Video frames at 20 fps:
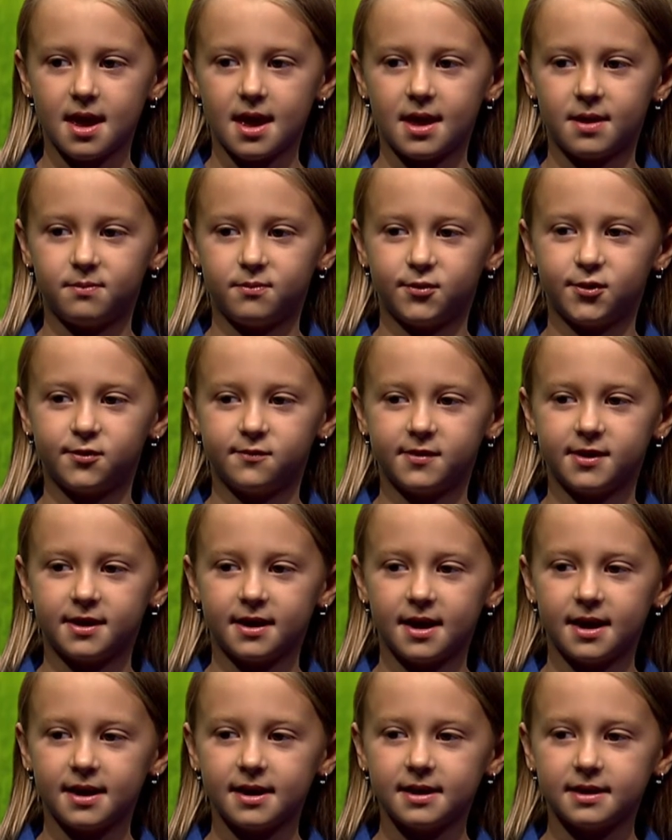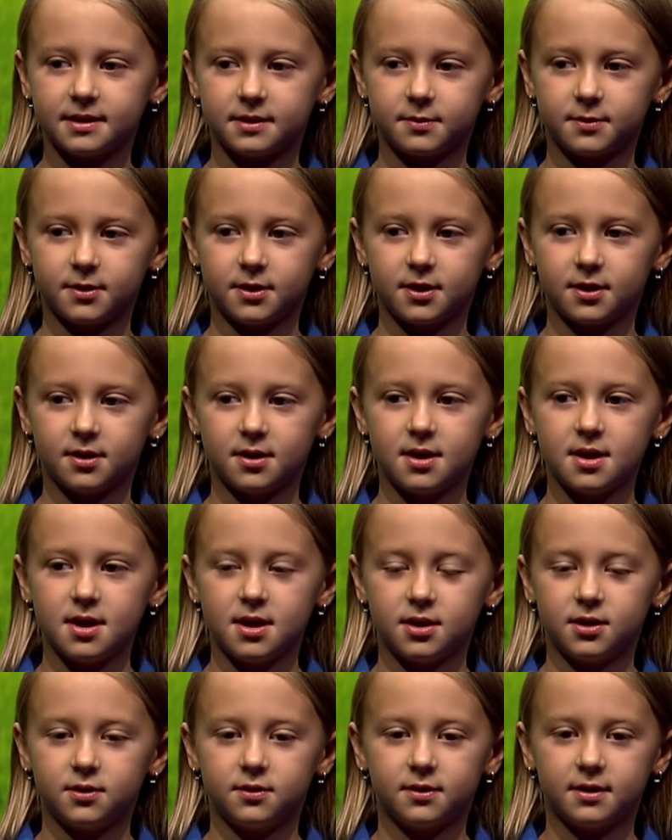And movie night, it's where
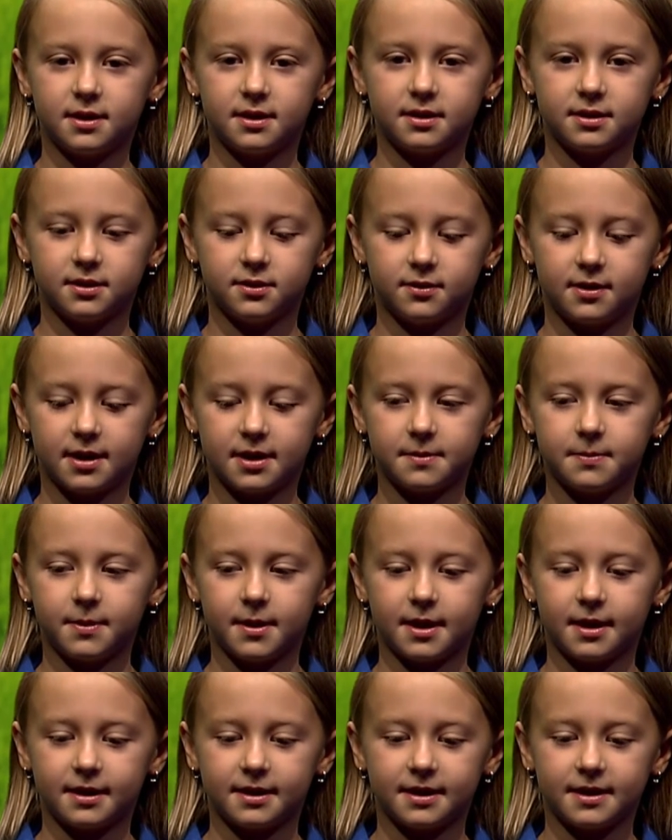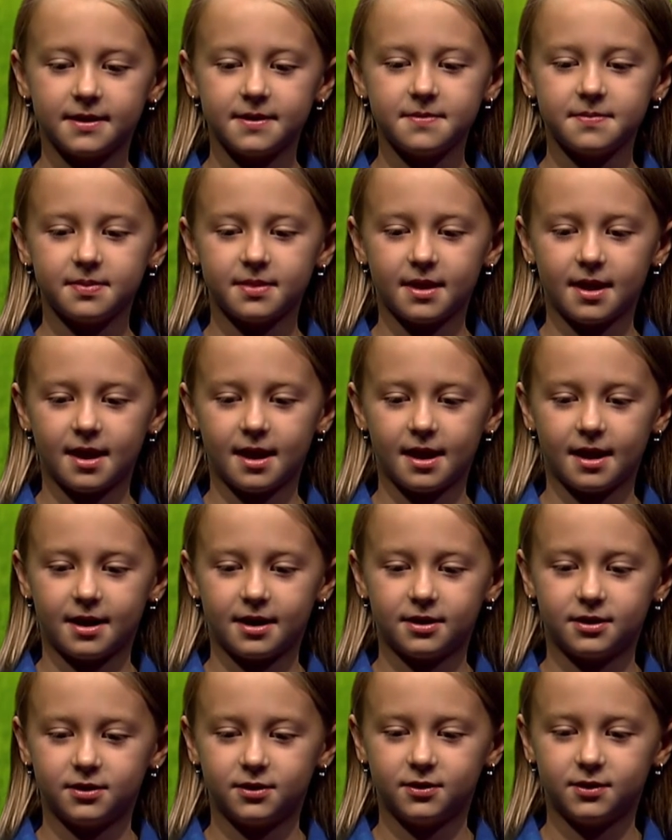you, you get a blanket
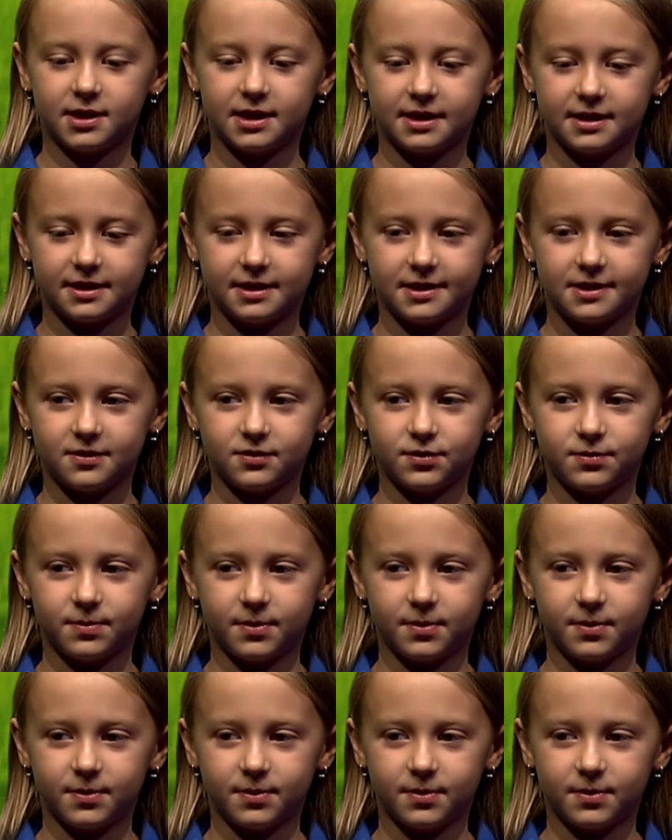and you get to sit on the